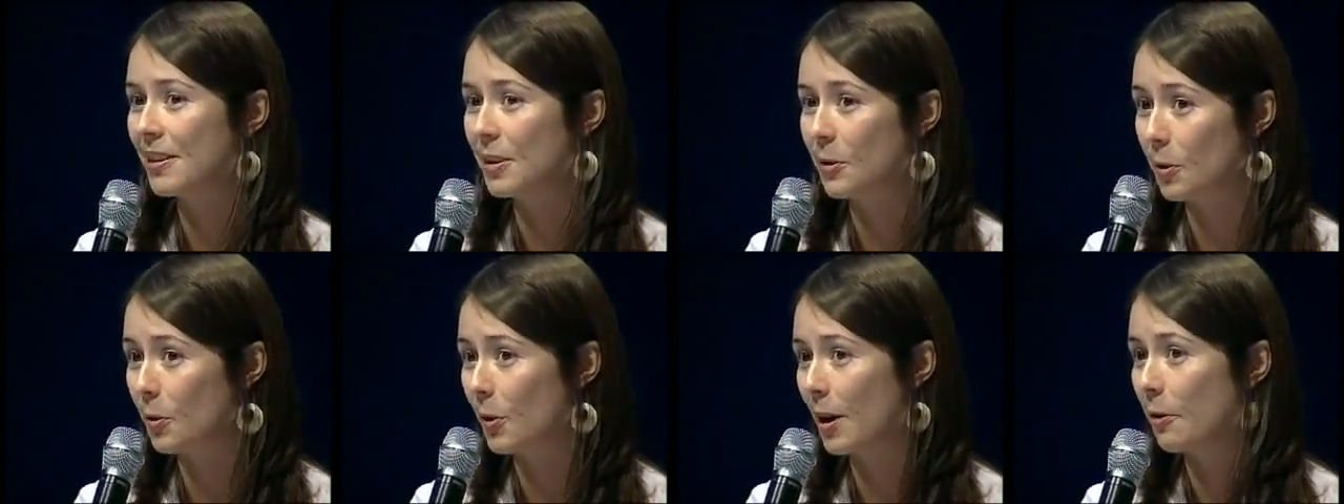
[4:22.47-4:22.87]

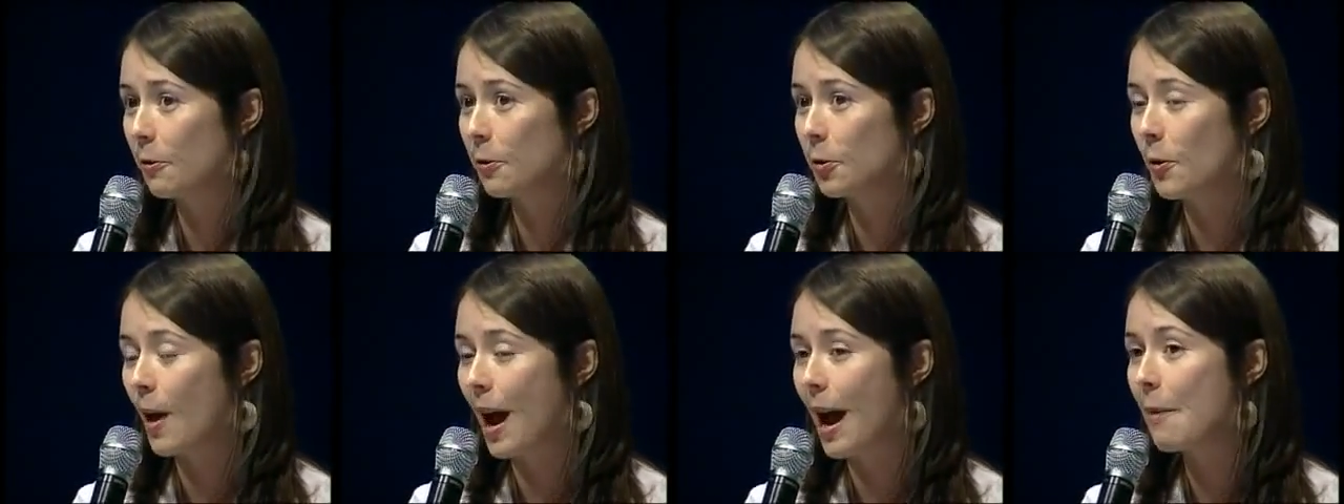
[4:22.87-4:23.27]
There were quite a
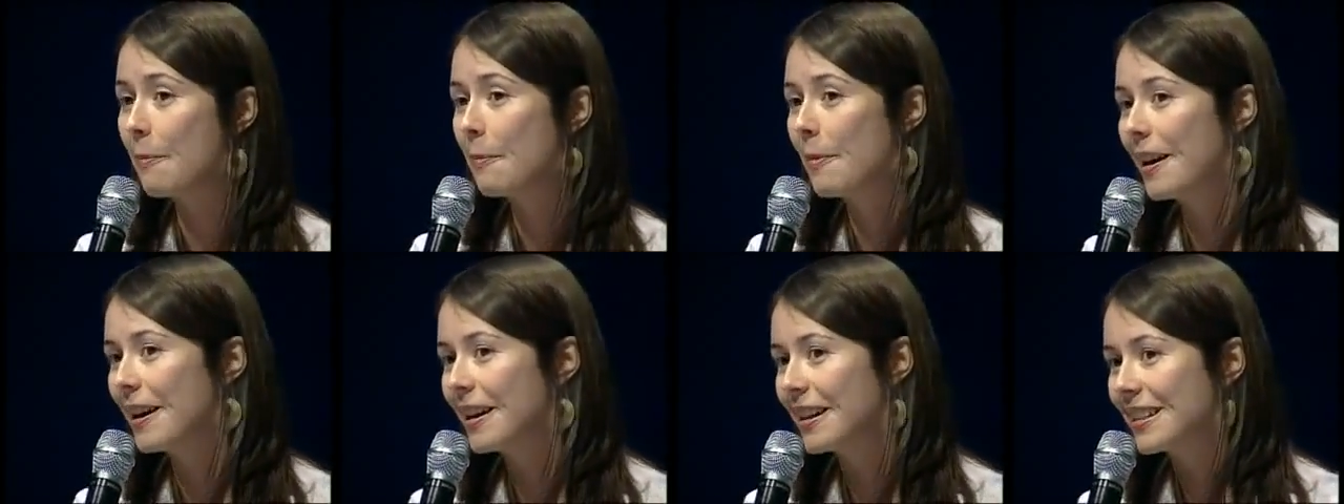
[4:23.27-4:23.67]
few
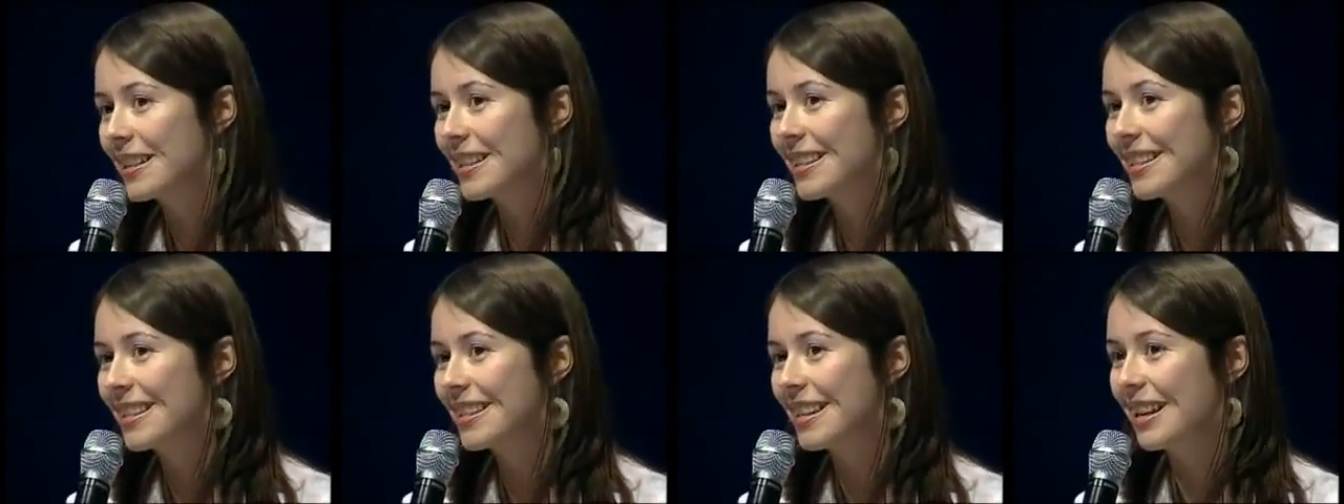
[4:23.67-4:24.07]

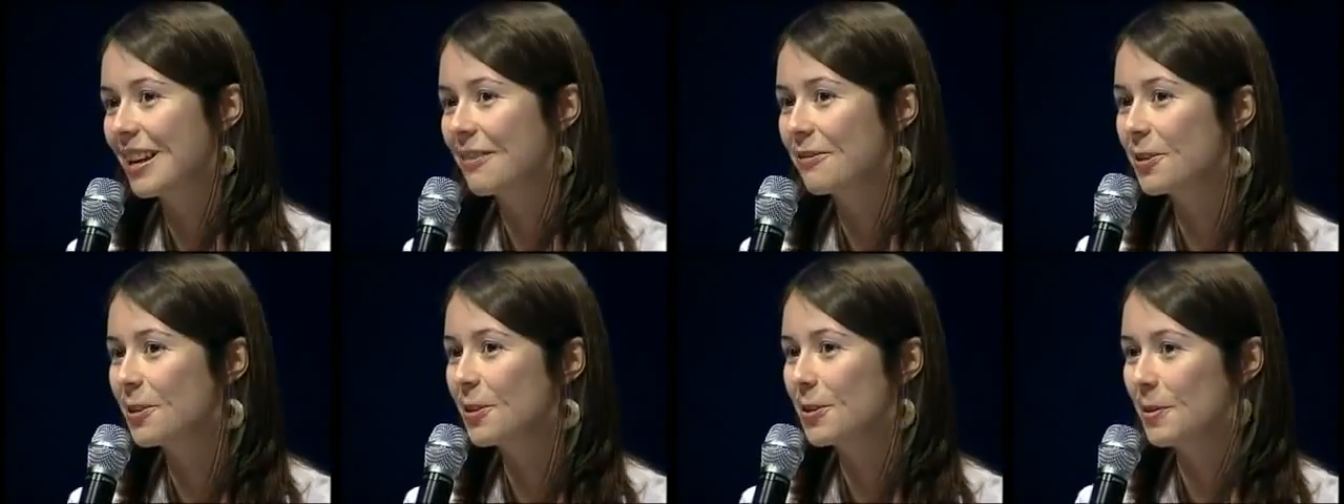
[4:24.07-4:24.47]
appas,
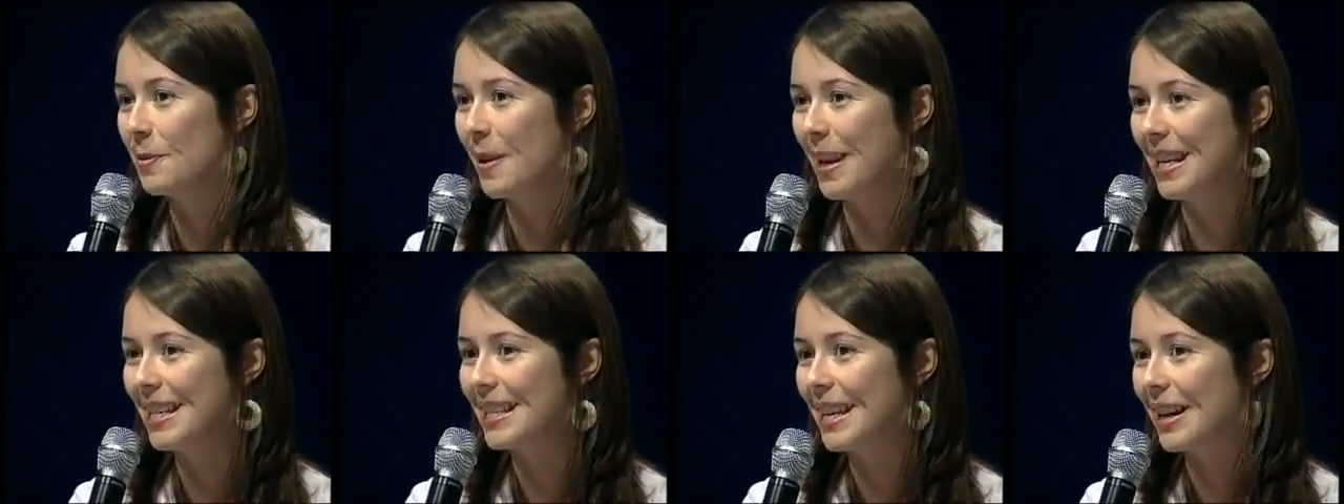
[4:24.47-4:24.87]
a few too
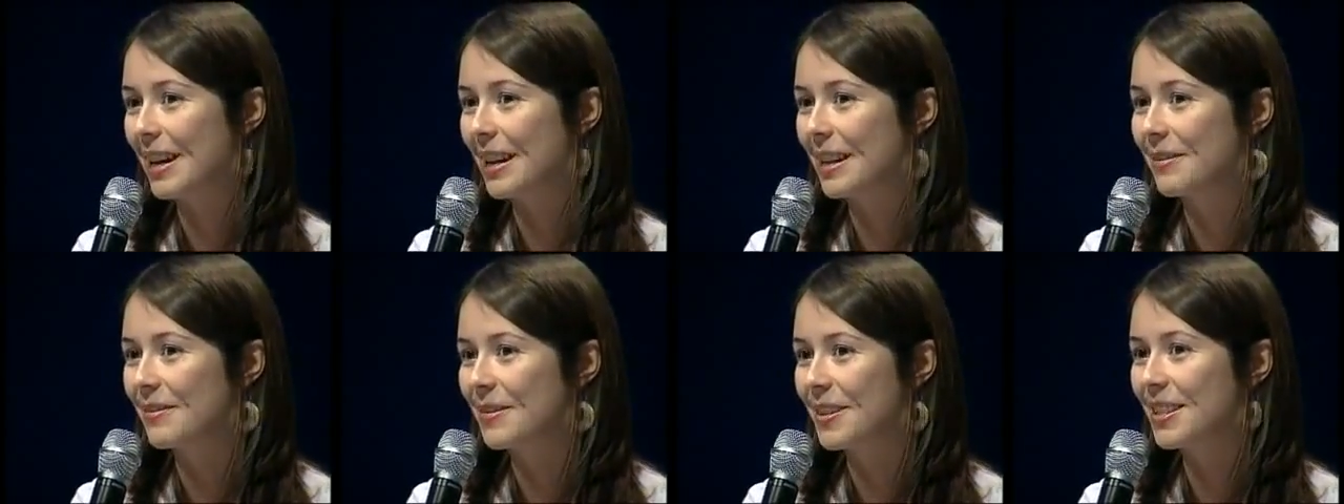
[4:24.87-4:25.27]
many
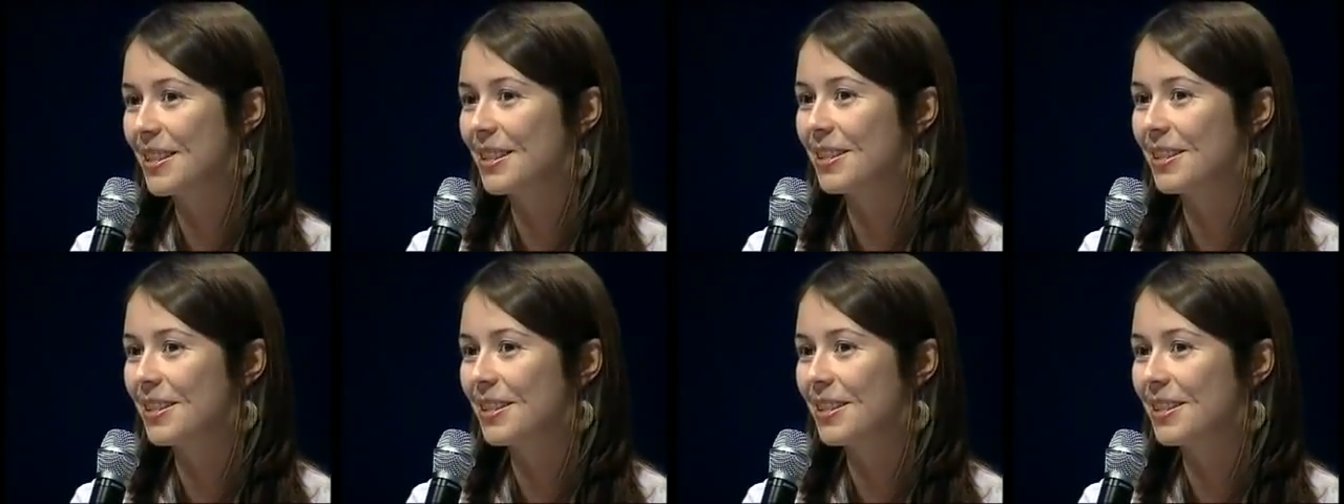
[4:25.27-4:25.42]
times.